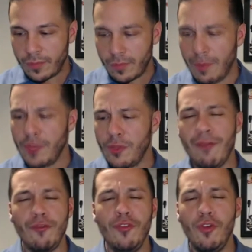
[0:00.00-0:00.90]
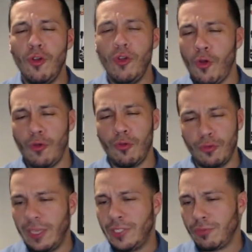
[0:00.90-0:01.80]
I mean, you have no
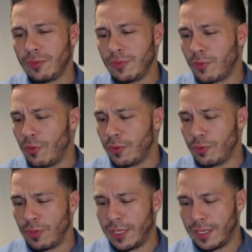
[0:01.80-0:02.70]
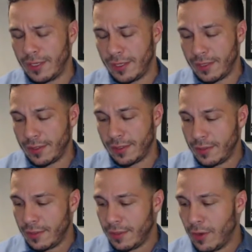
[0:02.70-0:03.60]
no issue going through a,
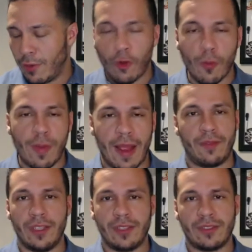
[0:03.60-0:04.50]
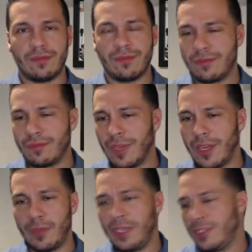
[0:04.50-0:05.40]
a four pack of this on
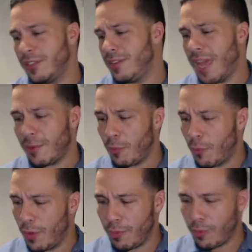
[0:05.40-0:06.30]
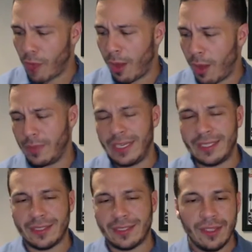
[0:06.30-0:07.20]
the beach. Not one problem. And
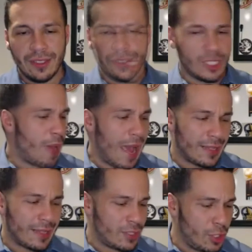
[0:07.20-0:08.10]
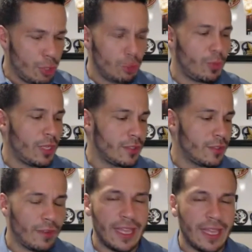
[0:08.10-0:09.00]
it's just packs this huge punch of
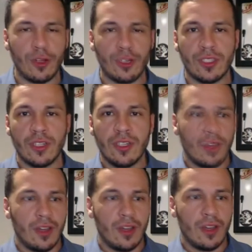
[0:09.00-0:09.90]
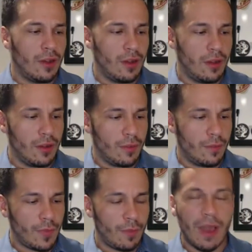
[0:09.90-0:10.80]
flavors. Uh,
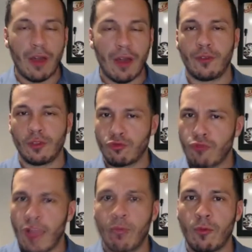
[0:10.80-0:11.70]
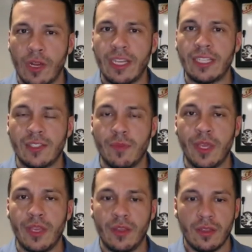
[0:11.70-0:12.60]
the mouthfeel is right where it needs to
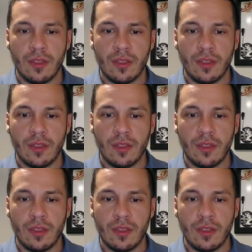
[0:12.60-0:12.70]
be.